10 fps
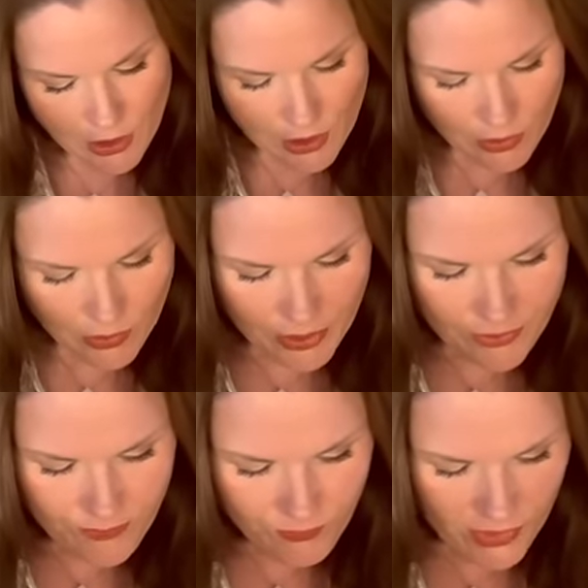
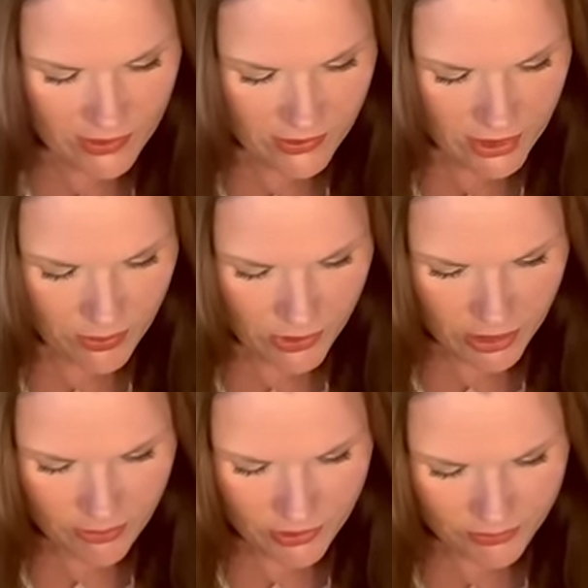Okay, let's keep on
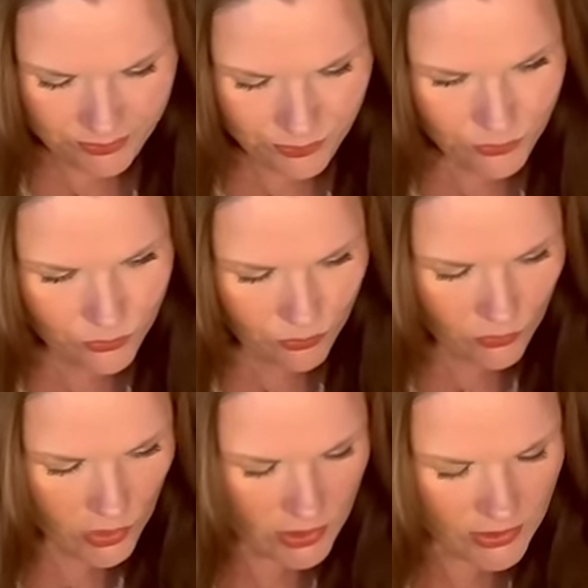keeping on.
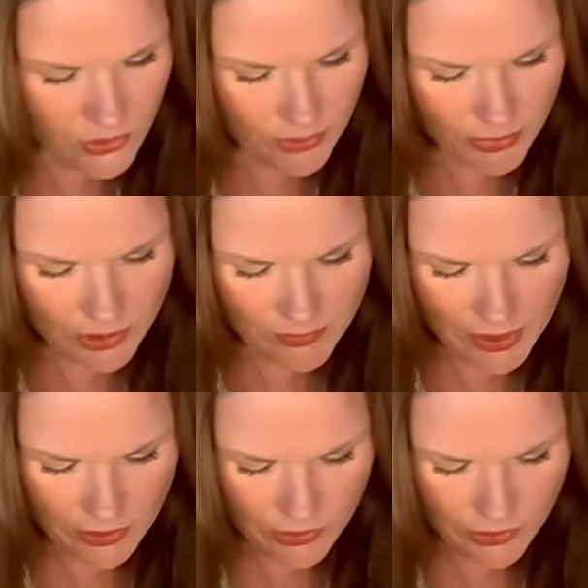Let's jump on over here